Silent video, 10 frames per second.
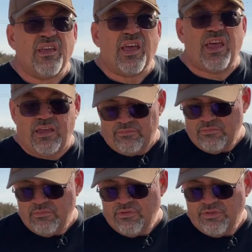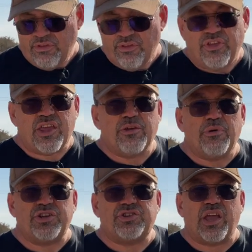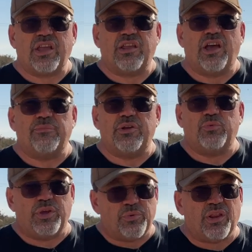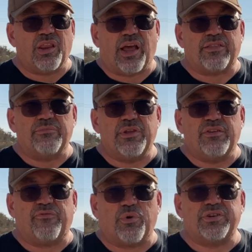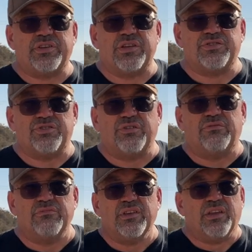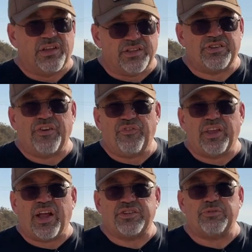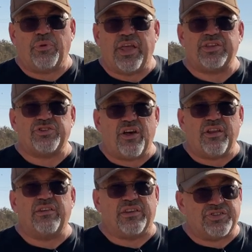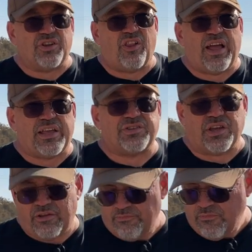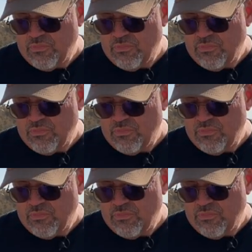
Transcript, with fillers: Hey, Thank you much, Second Gunman. We really like the Mini 14 too. It's definitely got some legs on it and it's a classic.